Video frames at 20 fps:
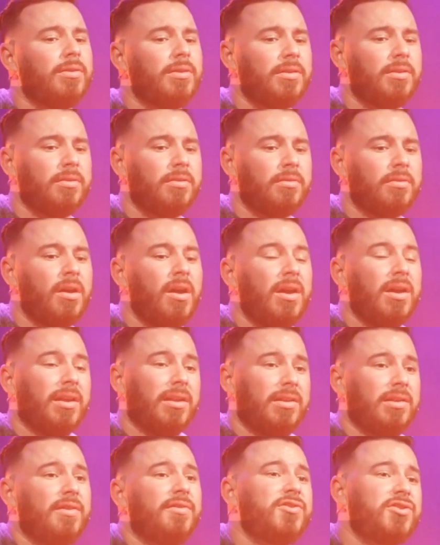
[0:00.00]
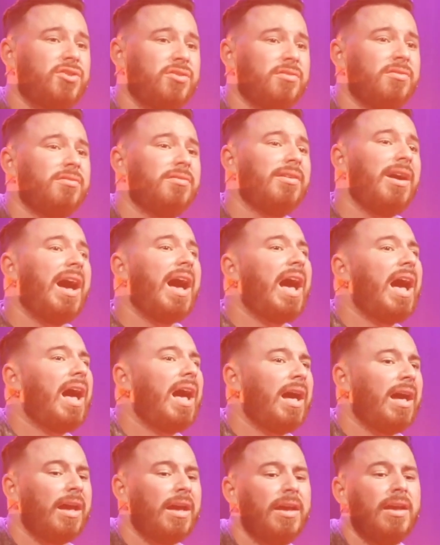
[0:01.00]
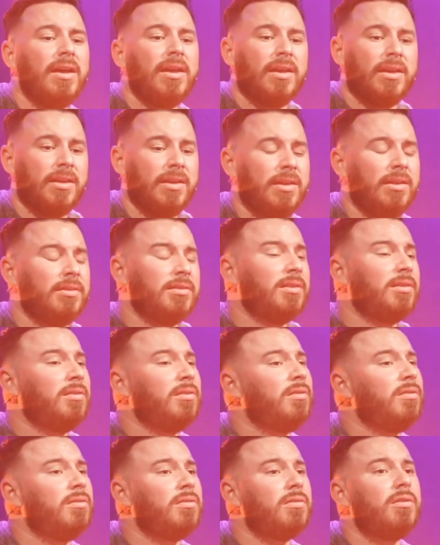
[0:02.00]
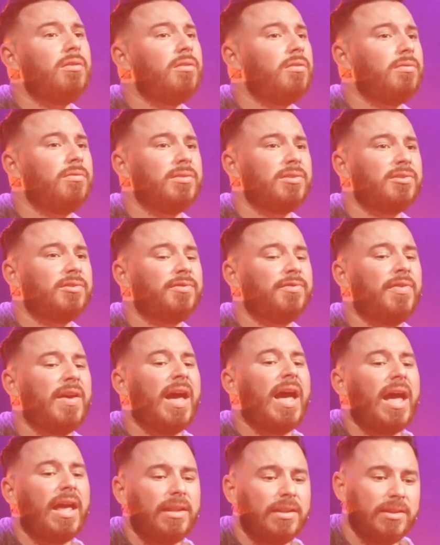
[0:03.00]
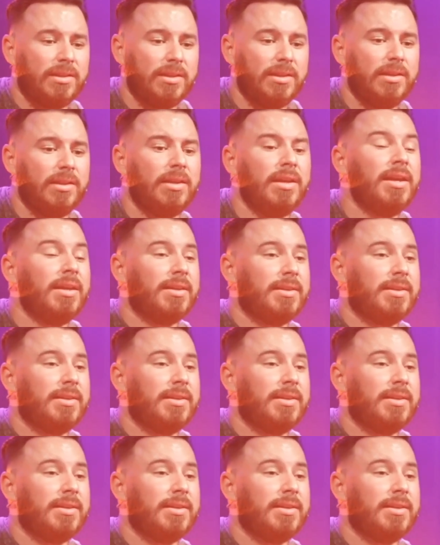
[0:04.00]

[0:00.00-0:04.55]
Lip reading: will lift you high in the lowest valley.